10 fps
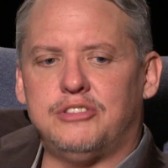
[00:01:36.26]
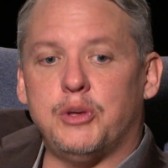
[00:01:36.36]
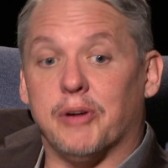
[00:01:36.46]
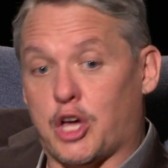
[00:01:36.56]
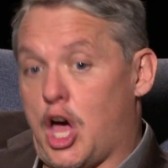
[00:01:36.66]

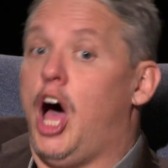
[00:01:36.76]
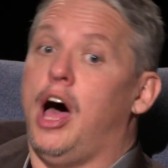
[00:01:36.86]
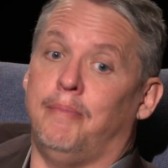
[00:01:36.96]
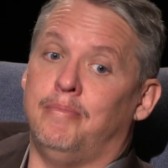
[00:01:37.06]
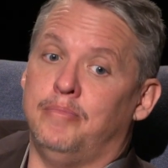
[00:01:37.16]

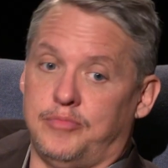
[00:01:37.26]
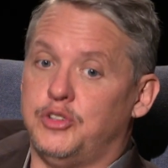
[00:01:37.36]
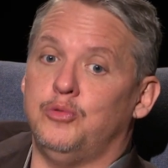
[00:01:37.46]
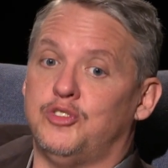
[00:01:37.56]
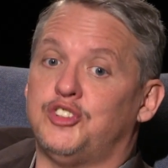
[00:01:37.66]
become,
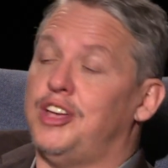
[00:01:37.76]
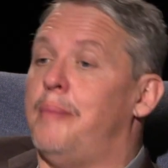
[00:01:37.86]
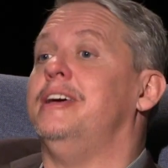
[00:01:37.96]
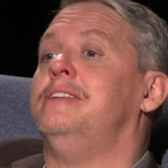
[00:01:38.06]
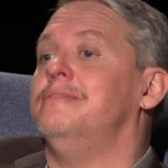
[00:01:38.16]
to
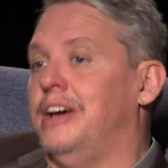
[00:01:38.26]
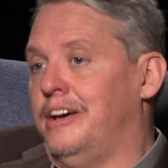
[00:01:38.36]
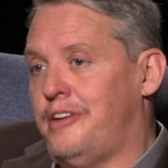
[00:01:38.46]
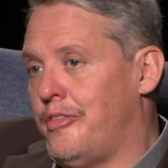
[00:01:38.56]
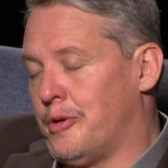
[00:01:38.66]
summon
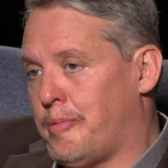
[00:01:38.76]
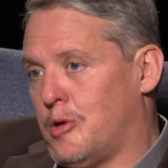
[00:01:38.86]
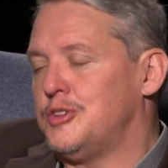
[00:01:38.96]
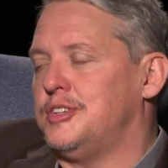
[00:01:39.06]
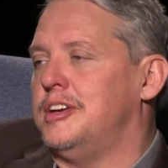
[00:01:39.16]
another
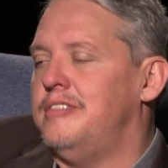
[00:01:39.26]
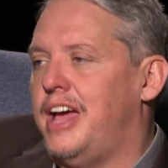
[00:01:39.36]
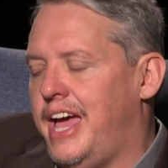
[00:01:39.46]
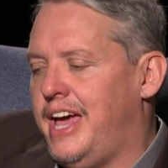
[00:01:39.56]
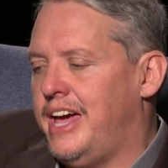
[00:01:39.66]
person.
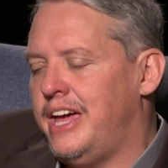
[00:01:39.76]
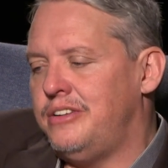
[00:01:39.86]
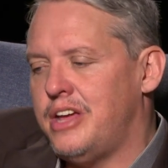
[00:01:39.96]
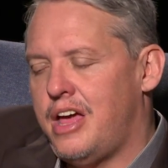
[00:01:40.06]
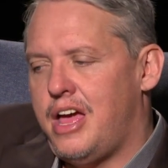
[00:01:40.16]

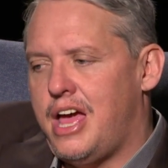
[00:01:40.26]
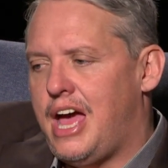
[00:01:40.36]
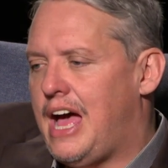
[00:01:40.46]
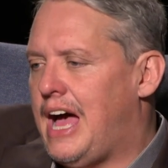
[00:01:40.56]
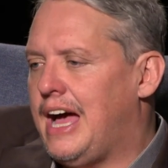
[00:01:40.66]
And
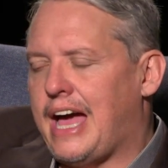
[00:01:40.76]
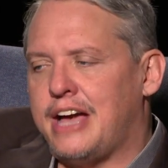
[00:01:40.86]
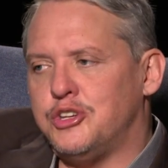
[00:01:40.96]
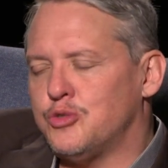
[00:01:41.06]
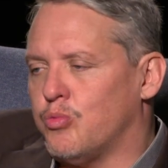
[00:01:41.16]
I
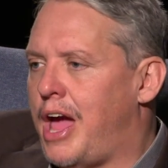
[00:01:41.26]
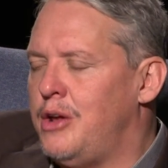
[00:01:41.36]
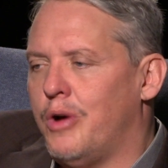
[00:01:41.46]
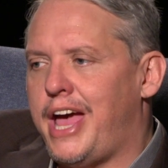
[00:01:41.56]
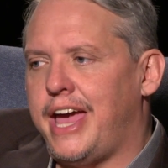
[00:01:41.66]
just right
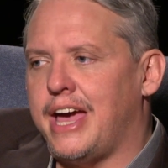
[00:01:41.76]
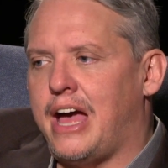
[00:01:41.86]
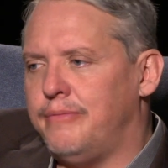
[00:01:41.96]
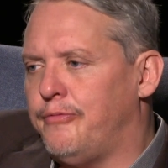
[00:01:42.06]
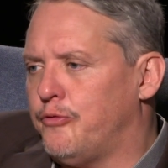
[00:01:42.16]
away,
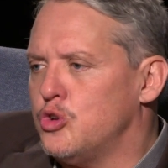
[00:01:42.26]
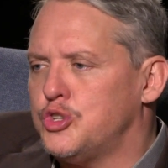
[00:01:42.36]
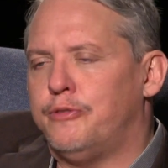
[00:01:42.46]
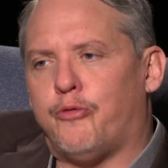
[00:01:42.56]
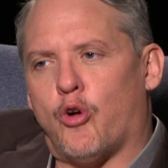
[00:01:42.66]
I
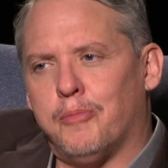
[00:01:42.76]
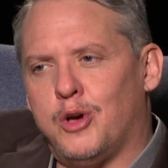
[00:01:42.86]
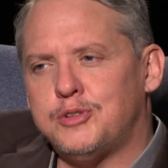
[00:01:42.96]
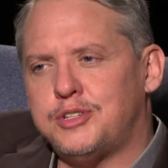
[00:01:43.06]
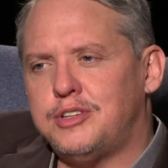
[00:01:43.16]
first and
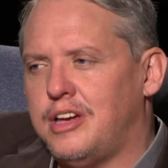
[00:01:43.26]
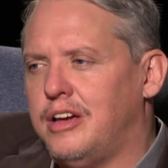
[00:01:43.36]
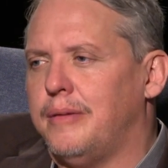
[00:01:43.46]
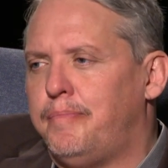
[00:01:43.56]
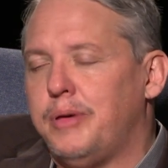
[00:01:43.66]
foremost,
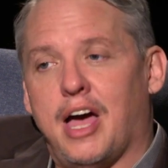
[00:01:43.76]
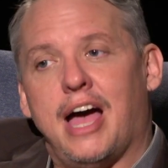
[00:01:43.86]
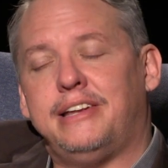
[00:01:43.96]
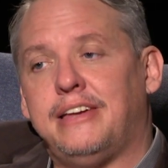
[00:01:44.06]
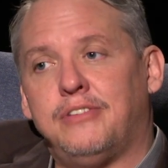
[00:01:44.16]

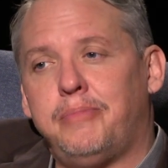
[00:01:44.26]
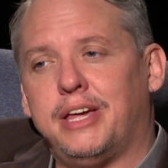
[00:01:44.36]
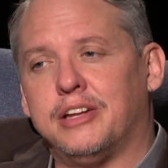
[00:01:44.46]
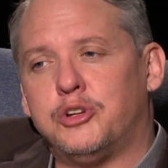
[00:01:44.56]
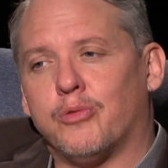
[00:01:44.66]
beyond even
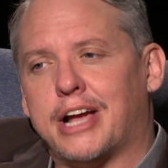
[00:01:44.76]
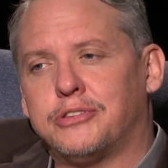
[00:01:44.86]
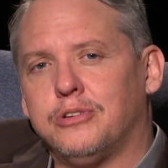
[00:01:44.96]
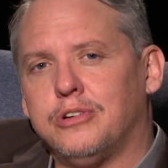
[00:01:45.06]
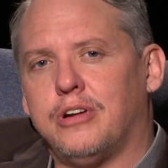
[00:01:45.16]
being a
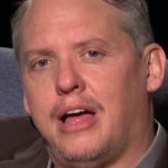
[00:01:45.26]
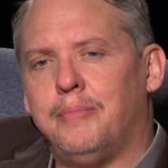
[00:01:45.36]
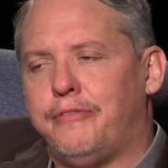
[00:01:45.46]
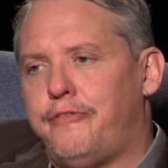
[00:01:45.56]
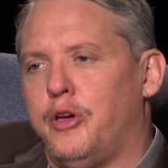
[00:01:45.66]
director, I'm
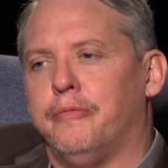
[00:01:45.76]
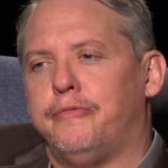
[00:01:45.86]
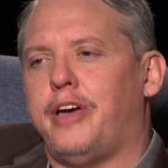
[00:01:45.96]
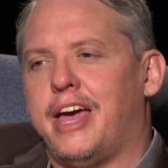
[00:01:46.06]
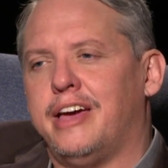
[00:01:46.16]
a film
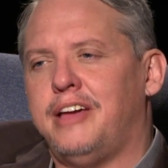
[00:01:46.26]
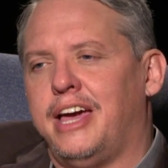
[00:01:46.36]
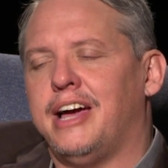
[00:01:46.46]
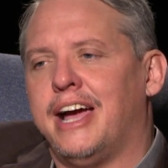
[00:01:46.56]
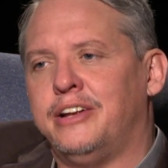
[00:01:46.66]
fan.
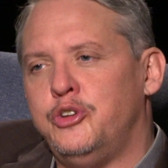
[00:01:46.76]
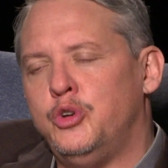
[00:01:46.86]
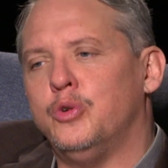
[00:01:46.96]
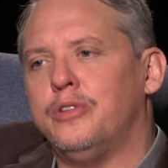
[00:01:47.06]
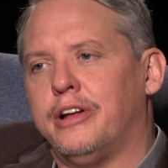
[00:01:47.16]
And I
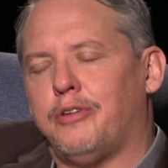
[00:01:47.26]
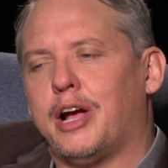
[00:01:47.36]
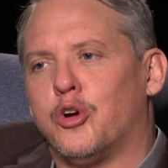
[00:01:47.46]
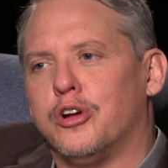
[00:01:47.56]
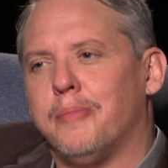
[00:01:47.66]
knew that if I
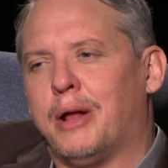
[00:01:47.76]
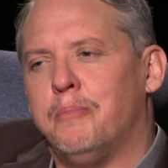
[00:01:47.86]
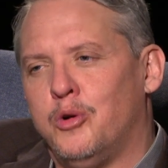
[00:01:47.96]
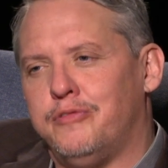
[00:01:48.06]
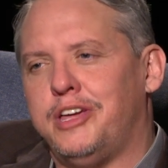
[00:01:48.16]
heard about a
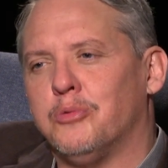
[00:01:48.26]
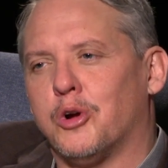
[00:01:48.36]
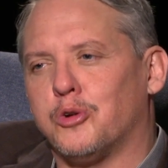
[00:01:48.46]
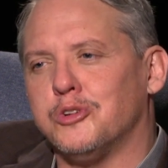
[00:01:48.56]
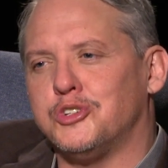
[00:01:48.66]
movie where
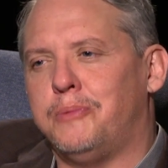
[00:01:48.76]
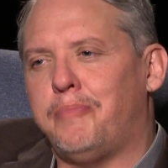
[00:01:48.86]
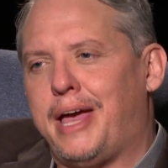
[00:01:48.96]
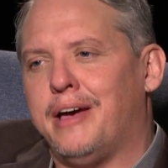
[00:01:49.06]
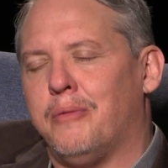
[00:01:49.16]
Christian
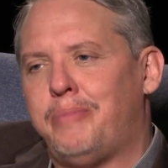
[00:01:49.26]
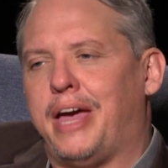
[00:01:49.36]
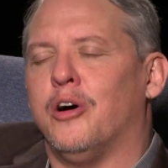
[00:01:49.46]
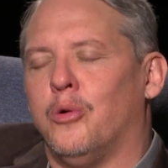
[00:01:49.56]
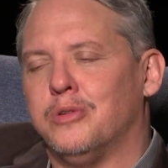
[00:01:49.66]

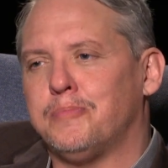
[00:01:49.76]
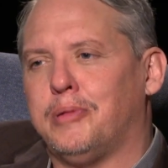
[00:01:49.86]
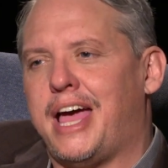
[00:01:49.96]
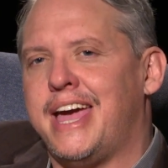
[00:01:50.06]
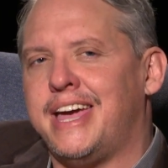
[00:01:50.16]
Bale was
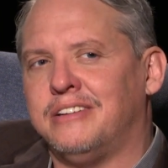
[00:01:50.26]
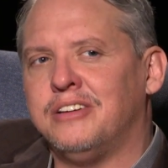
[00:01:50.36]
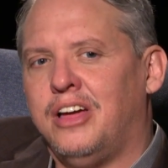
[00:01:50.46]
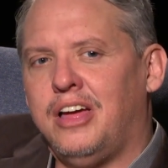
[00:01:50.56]
playing